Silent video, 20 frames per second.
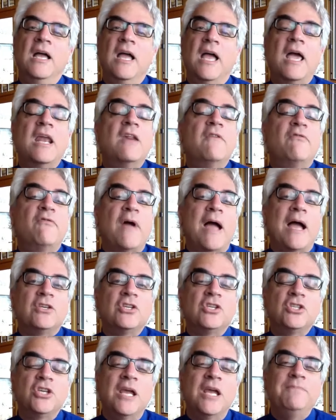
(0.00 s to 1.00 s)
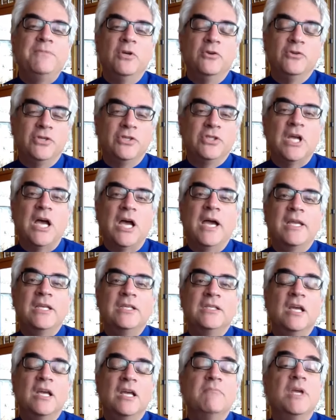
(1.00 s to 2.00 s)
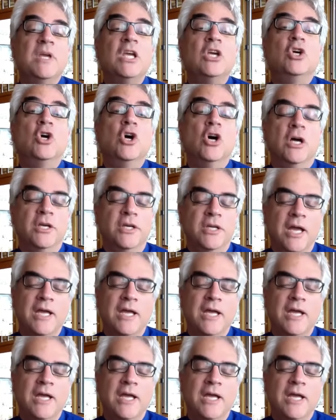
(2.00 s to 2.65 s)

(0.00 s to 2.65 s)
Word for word: and in fact shape those societies to be good